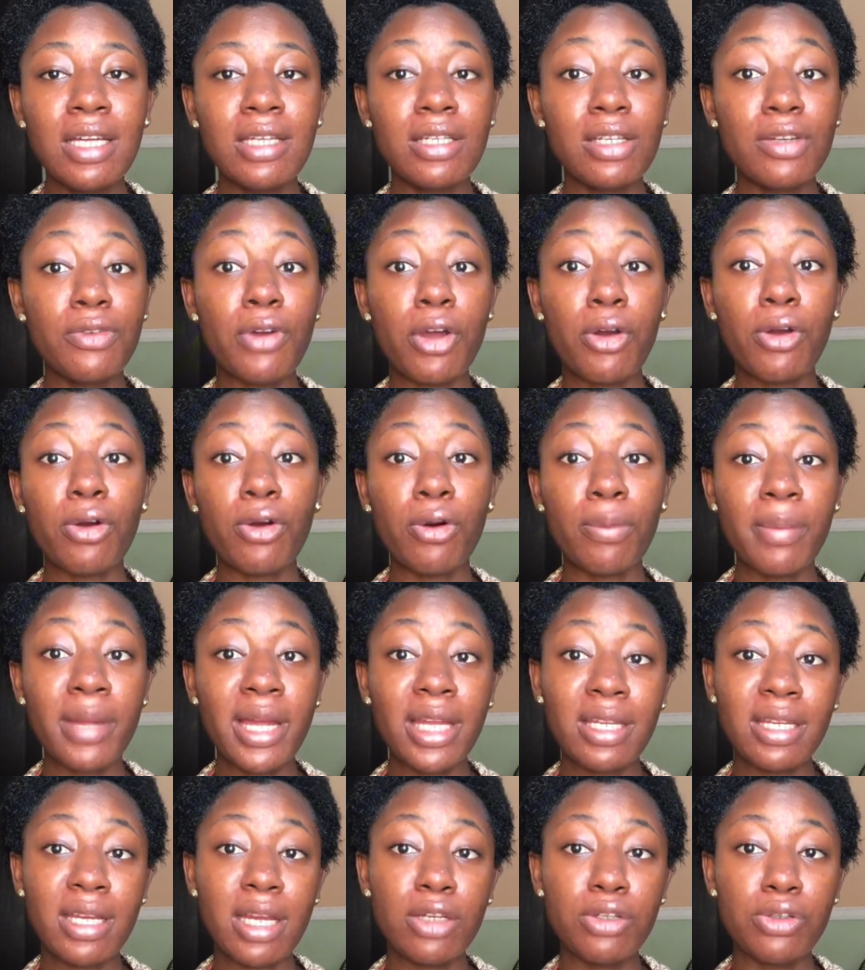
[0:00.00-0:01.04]
the
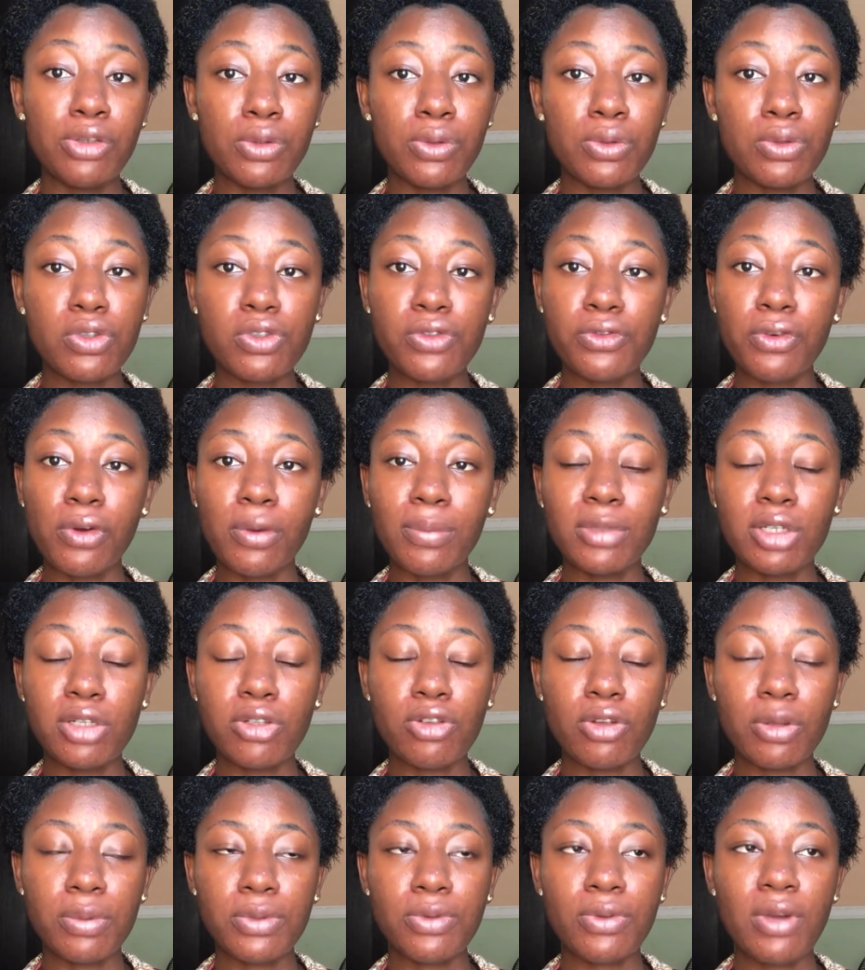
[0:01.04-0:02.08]
recommended dose from the
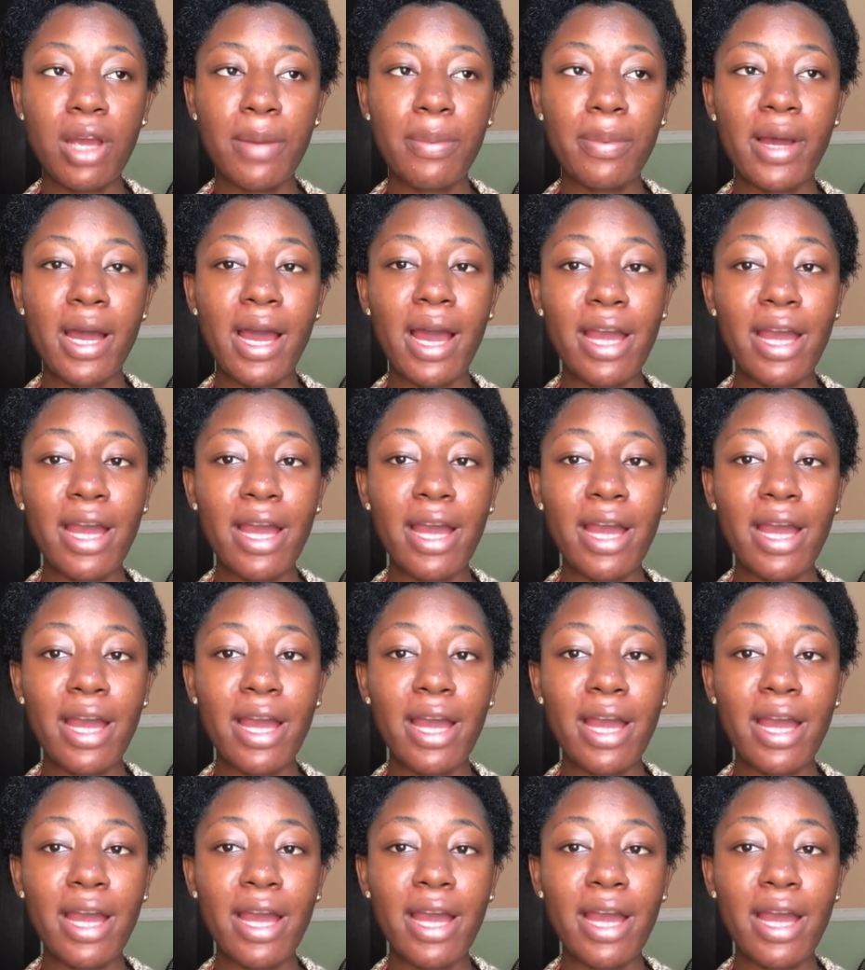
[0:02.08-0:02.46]
subscriber.